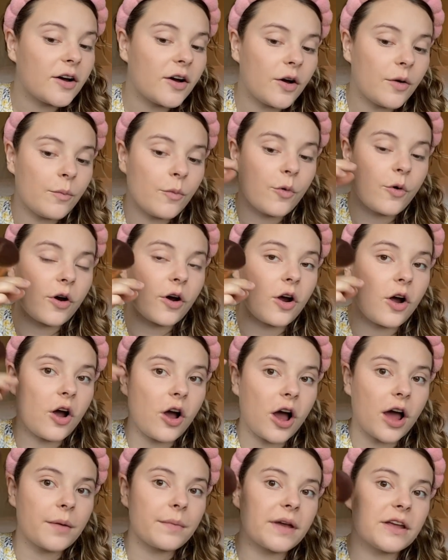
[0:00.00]
more
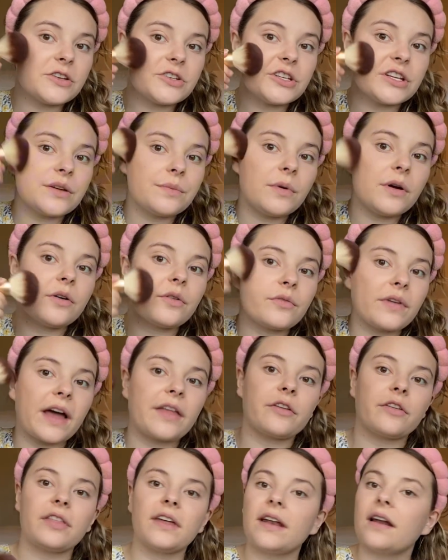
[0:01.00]
on my cheekbone
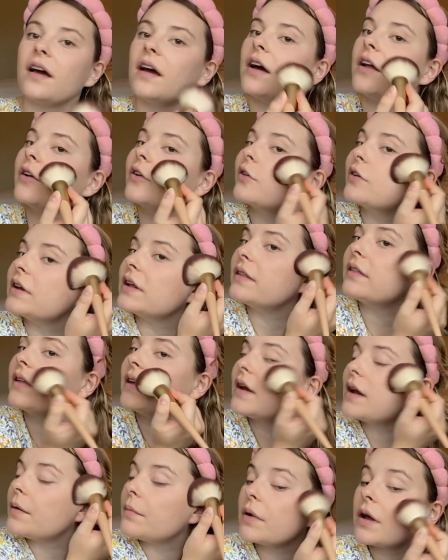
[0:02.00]
rather than underneath
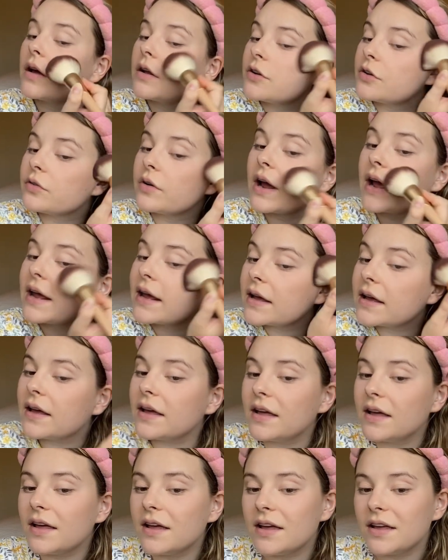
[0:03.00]
it. I'm not trying
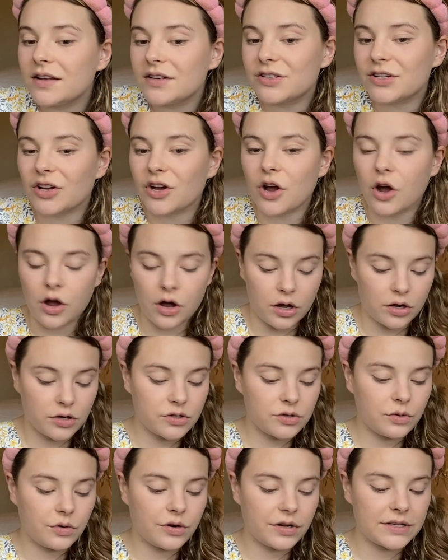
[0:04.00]
to
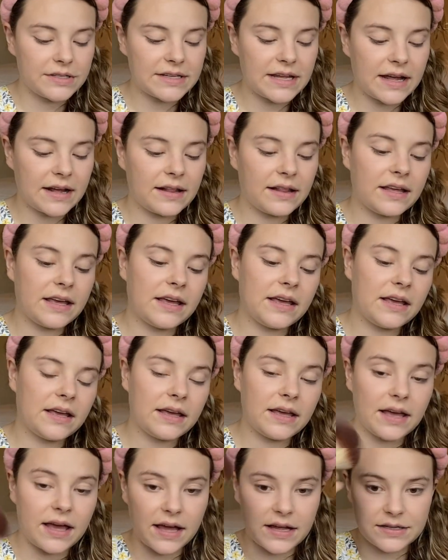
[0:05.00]
contour exactly
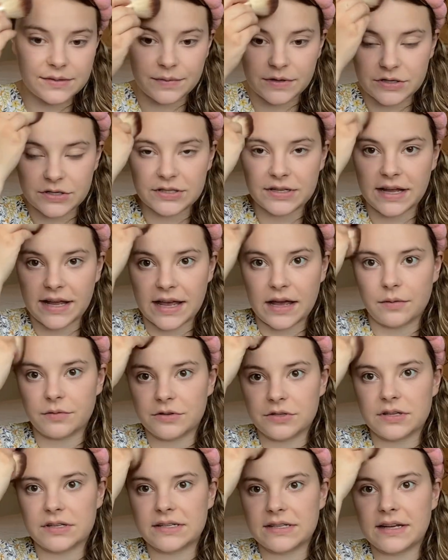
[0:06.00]
as much as I am
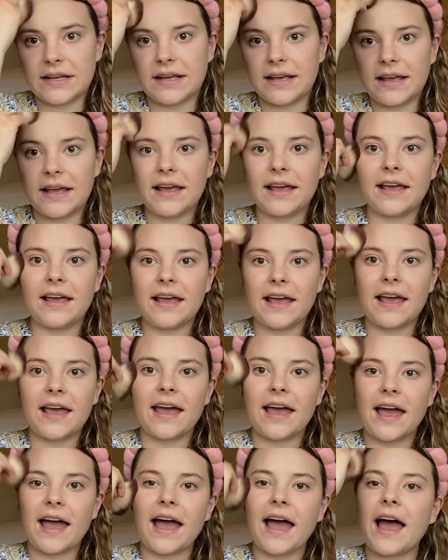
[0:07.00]
just
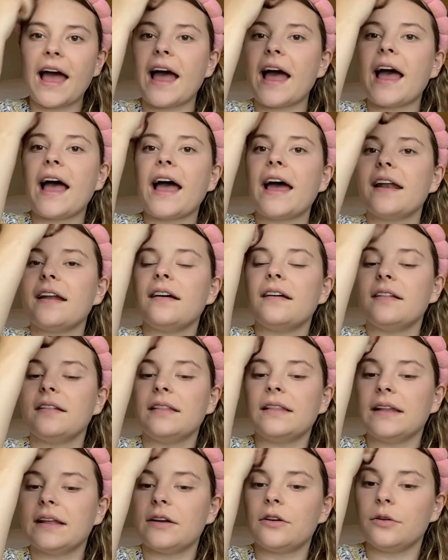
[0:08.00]
add a
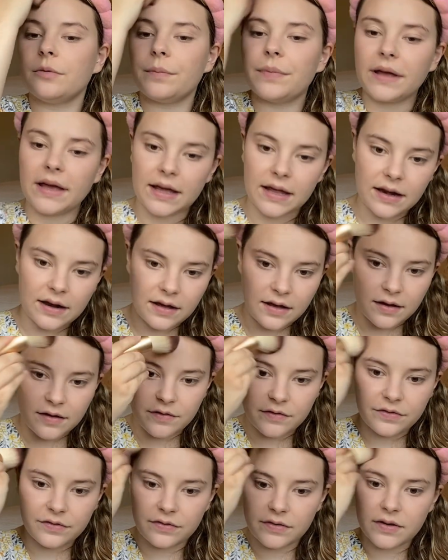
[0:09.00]
little bit
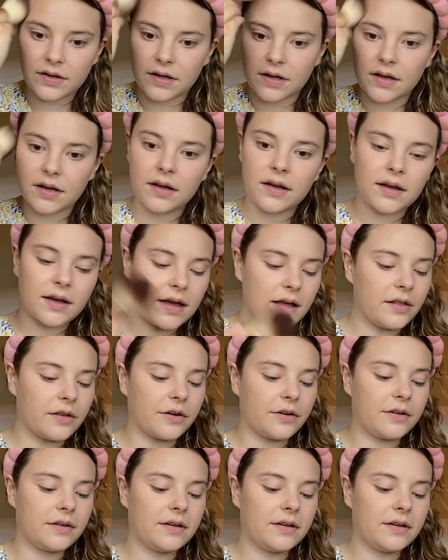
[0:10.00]
of color,